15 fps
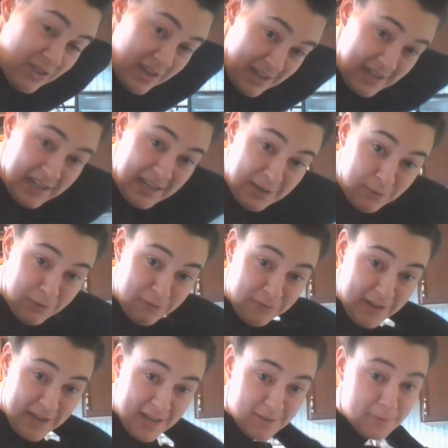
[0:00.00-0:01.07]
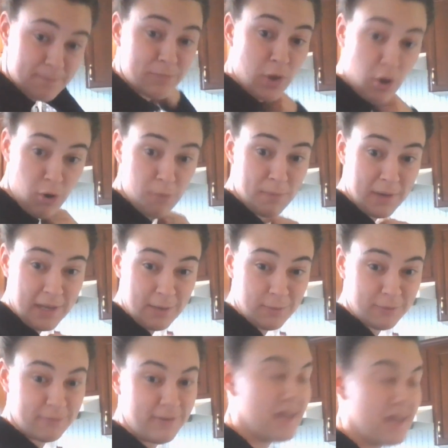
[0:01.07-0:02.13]
thinking it would fit, hoping
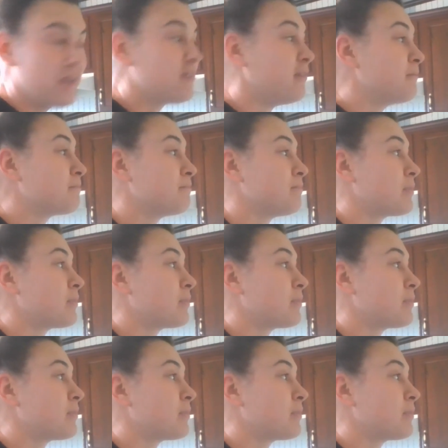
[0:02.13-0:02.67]
it would fit.